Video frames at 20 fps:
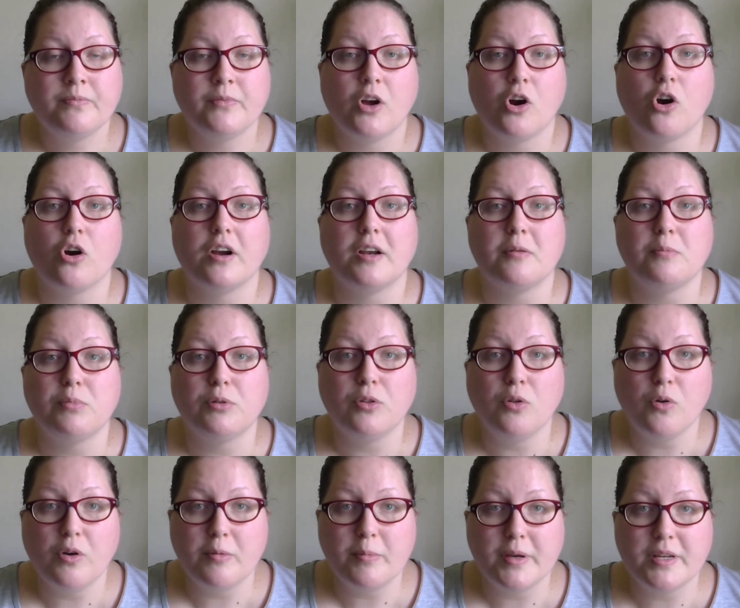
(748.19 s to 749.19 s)
her
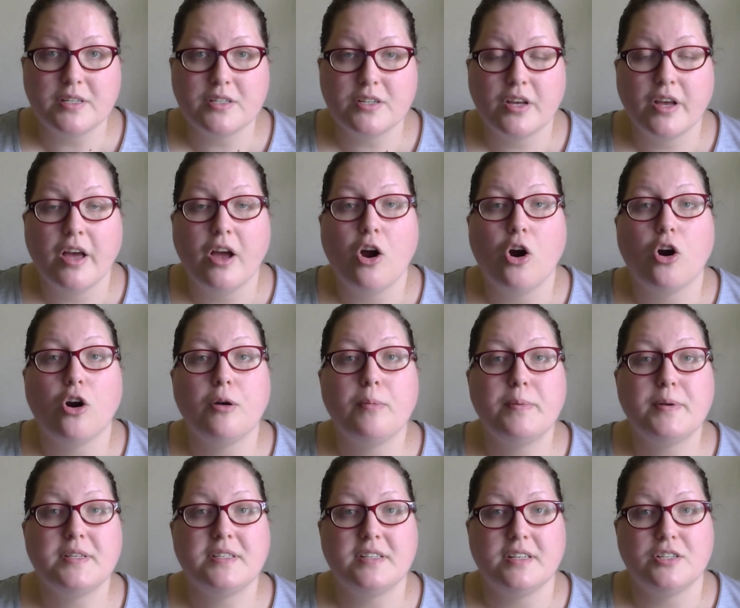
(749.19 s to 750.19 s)
employment, her
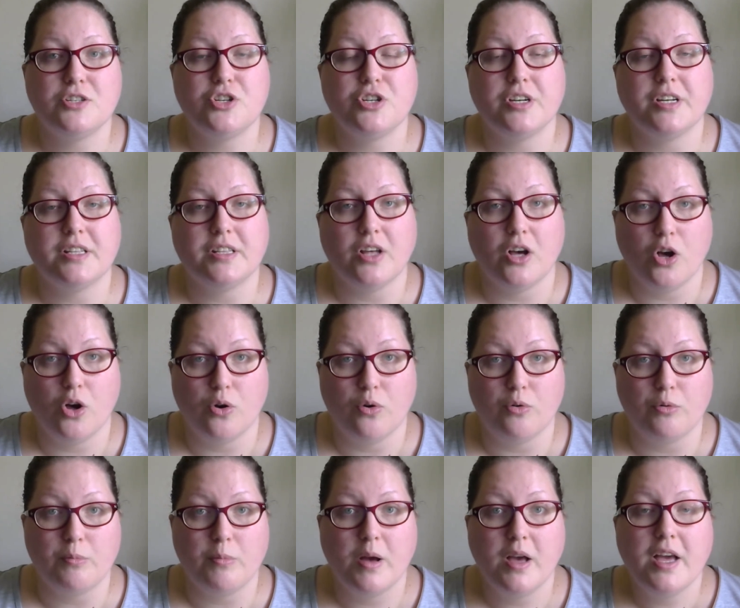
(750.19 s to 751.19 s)
position in the
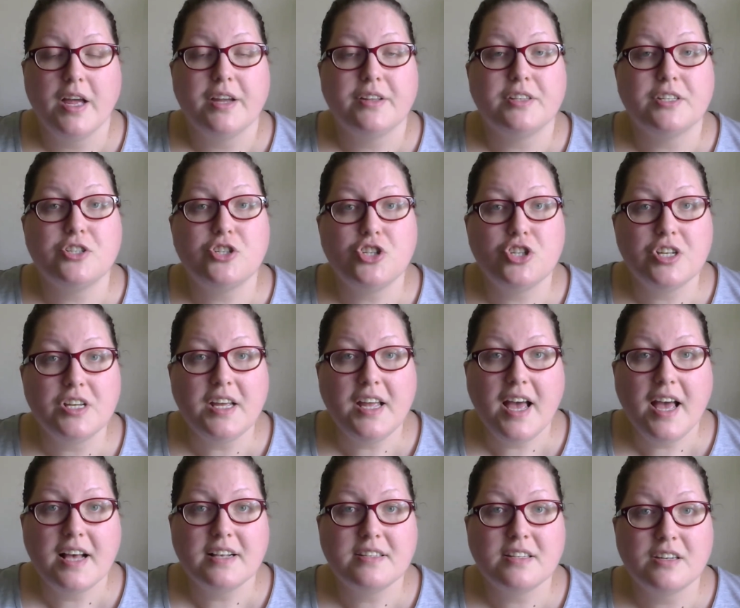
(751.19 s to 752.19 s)
home, that she
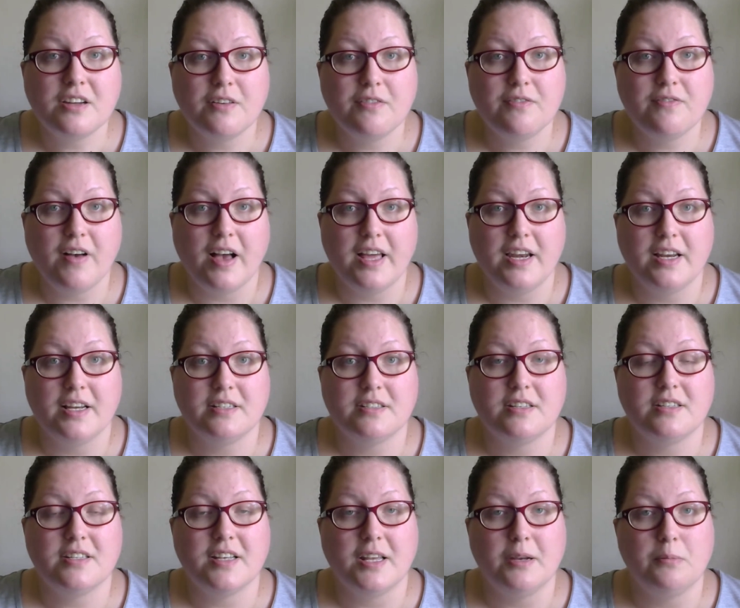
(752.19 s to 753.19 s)
has enough
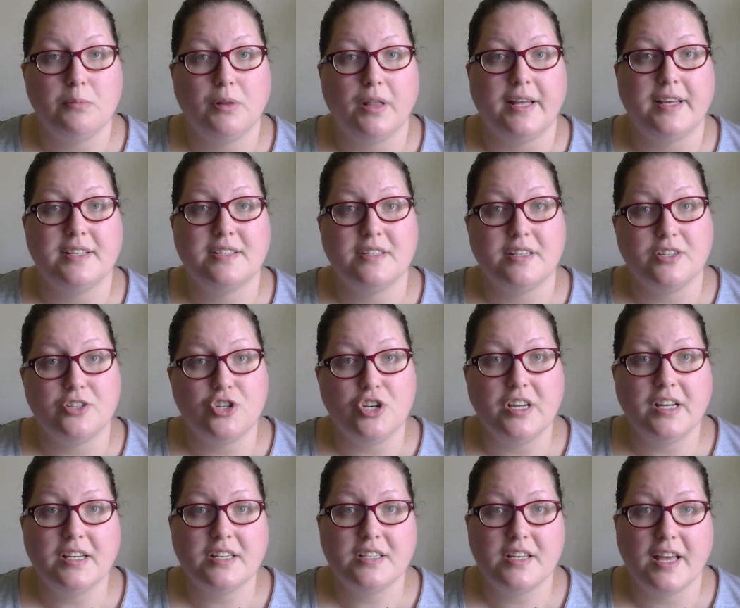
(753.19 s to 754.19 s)
finances in place that she
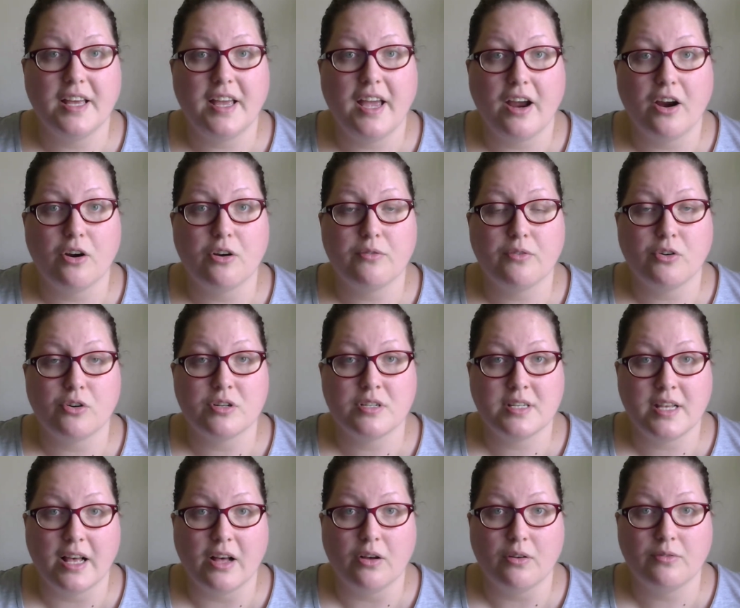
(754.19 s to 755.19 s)
can take care of
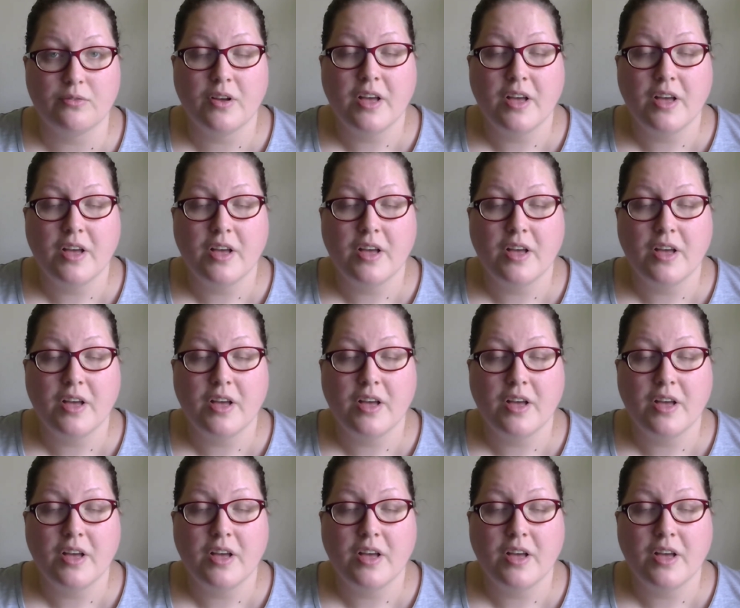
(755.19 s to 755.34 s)
herself.